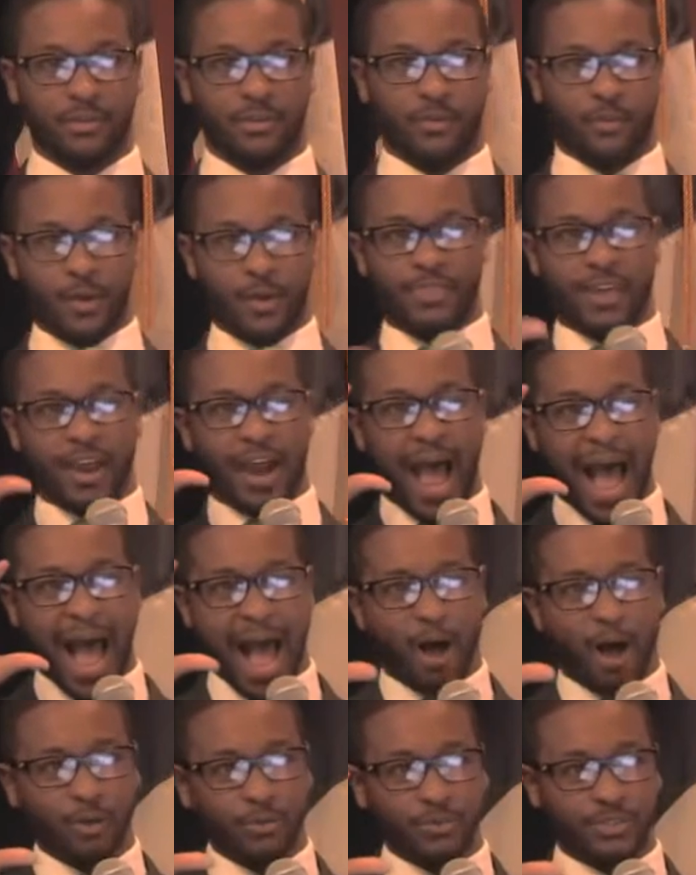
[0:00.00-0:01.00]
when their
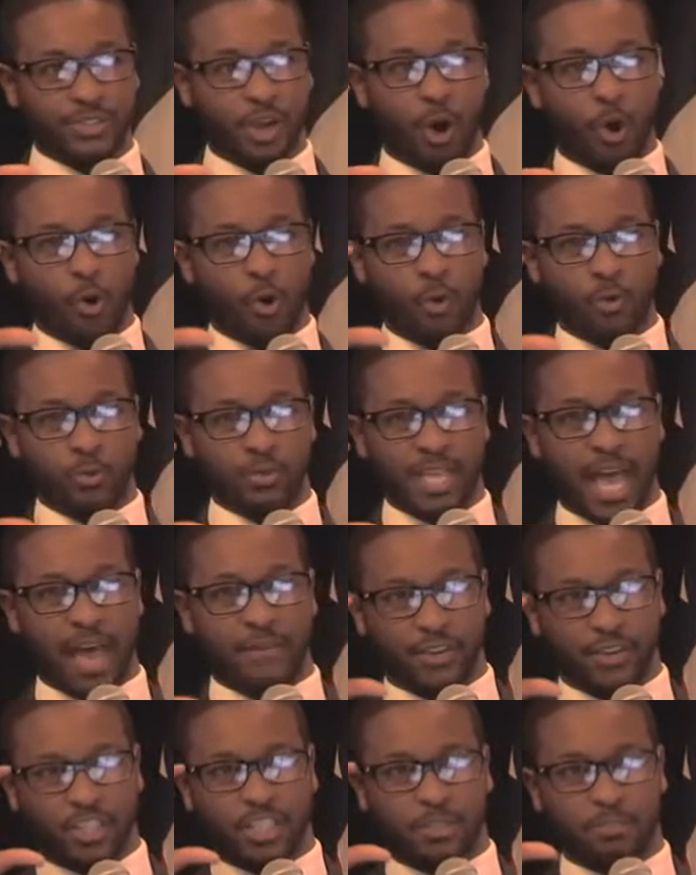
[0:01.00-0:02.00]
households
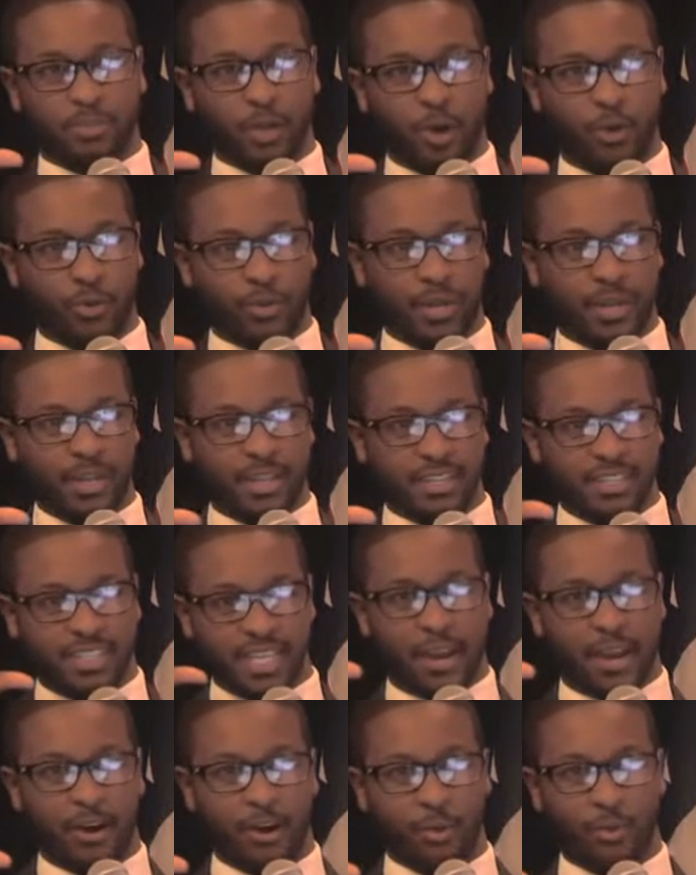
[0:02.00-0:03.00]
have exploded in
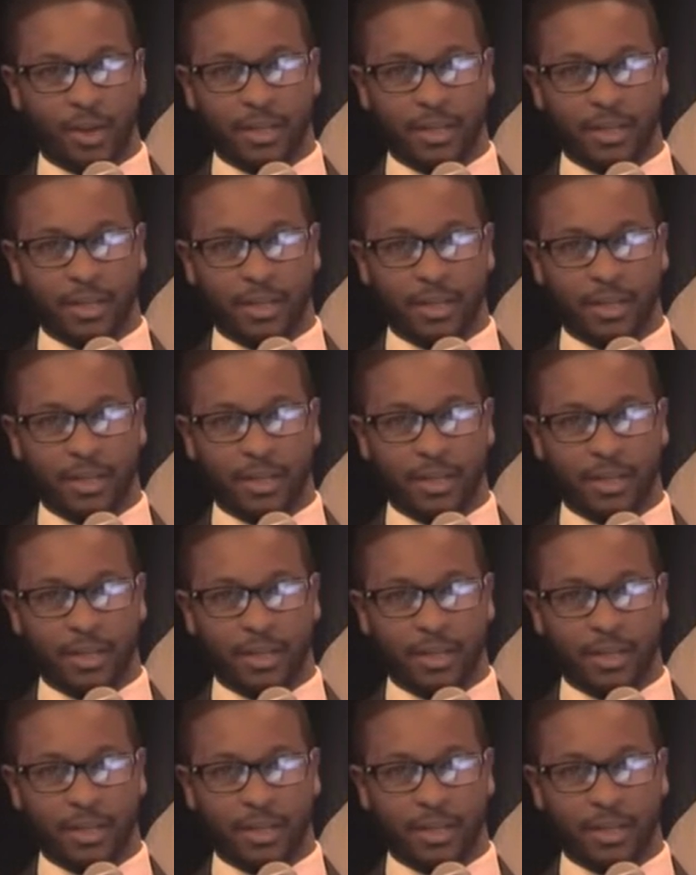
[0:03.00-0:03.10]
terror,